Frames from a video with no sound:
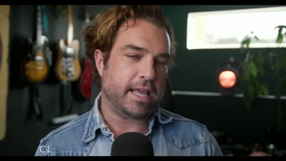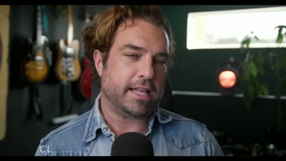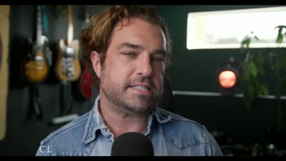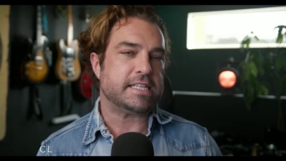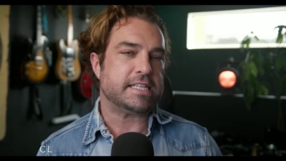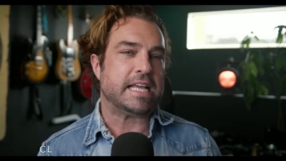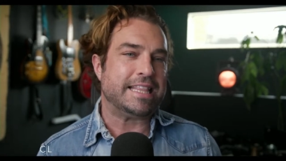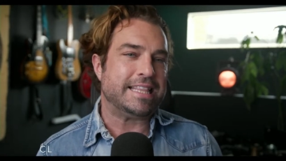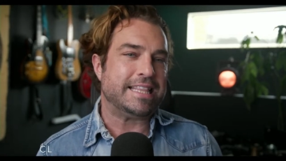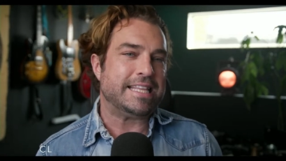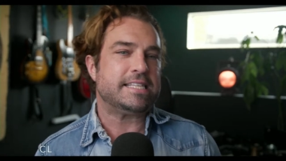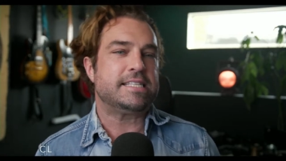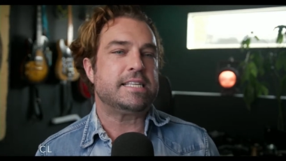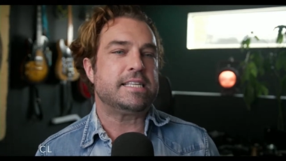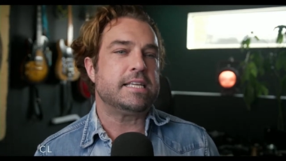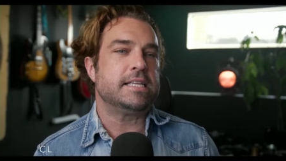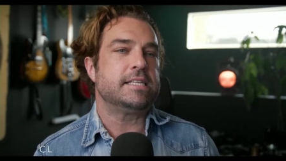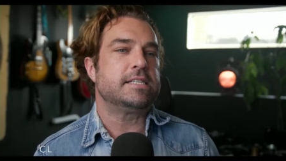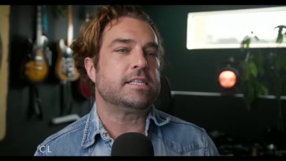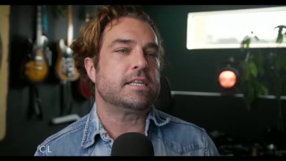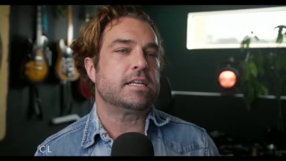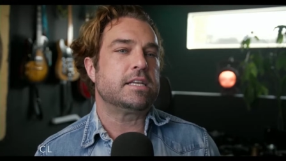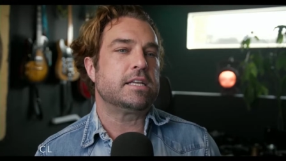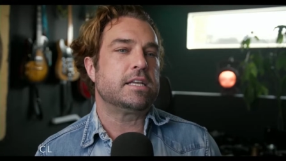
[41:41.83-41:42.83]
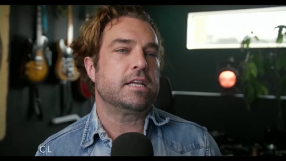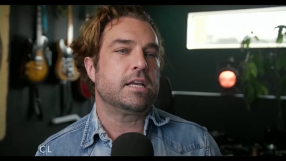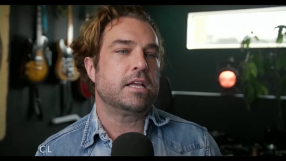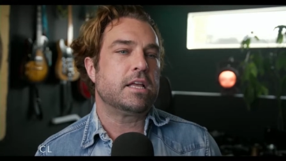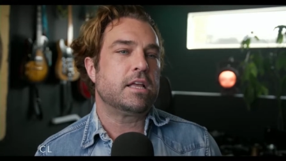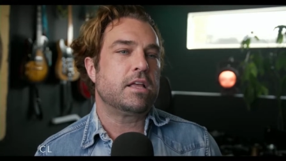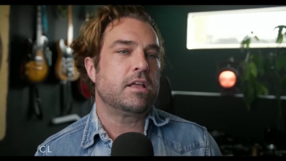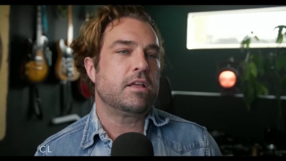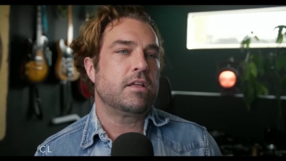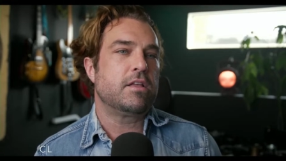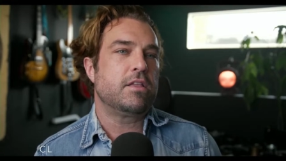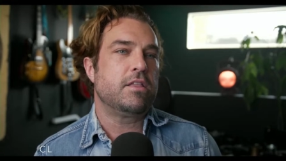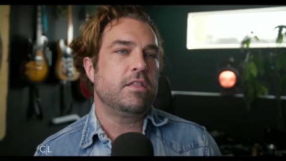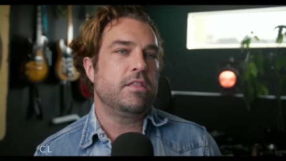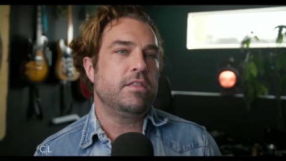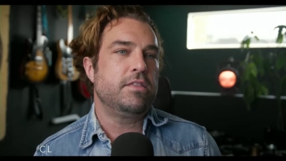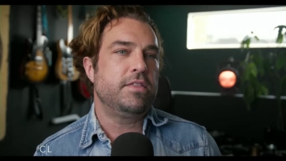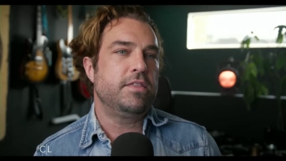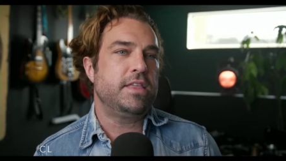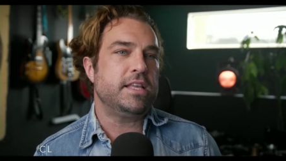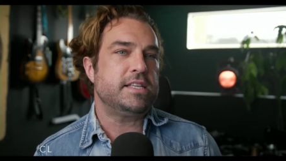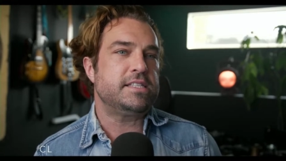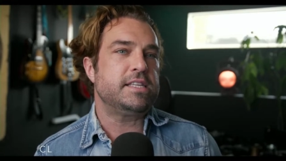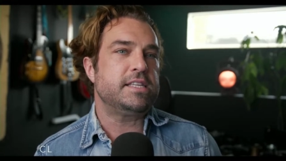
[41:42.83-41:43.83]
And this is
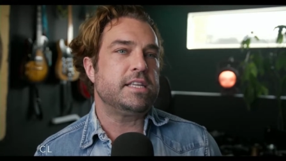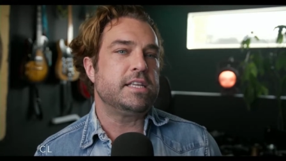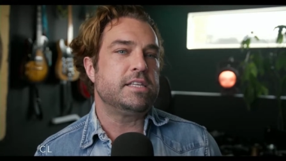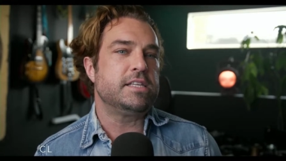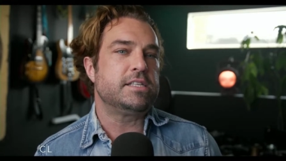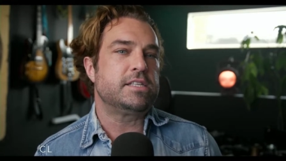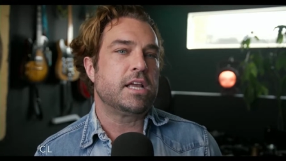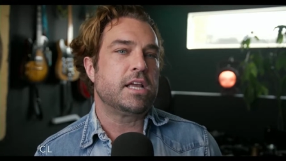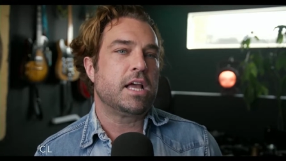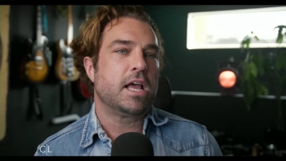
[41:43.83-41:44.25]
the